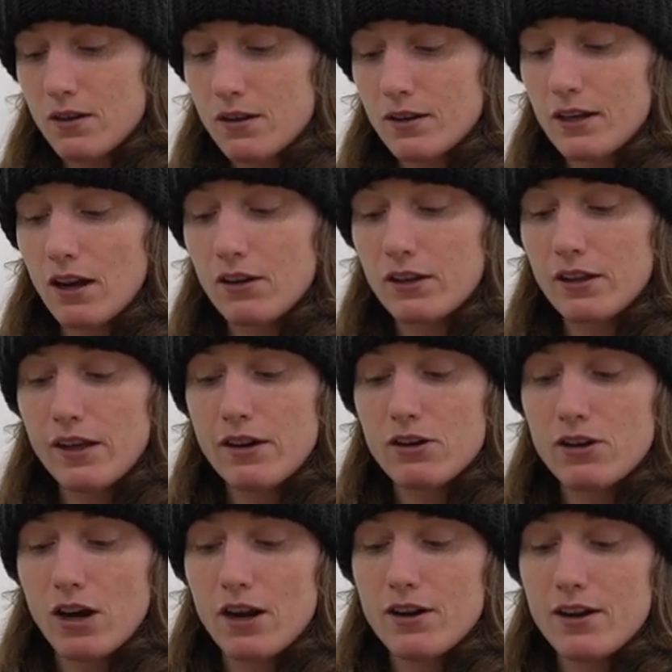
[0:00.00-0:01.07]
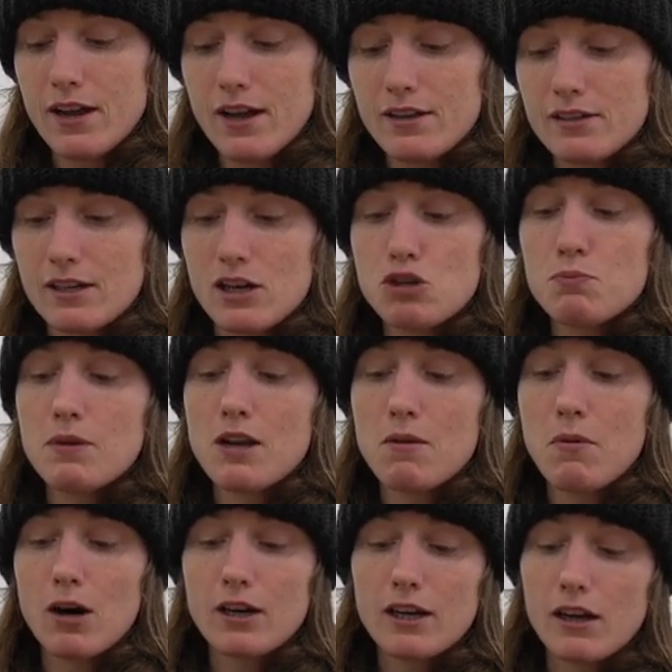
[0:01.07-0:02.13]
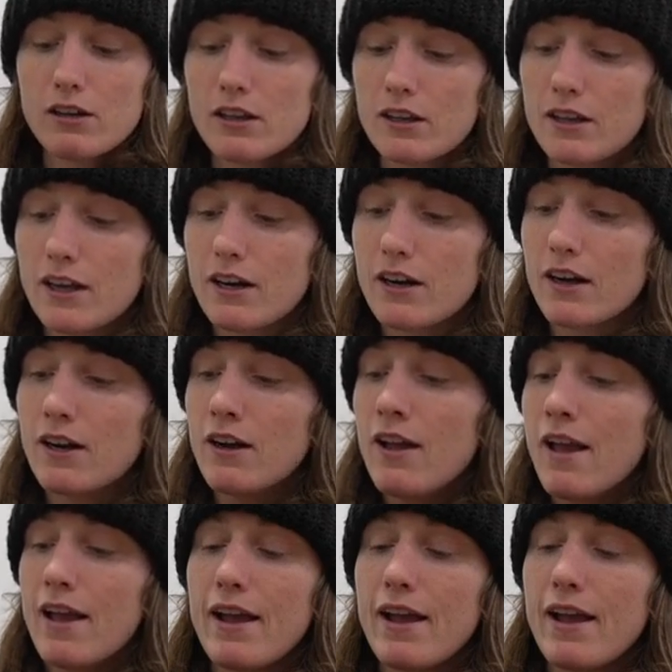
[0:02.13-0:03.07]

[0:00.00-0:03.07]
calculator.net/BMR calculator,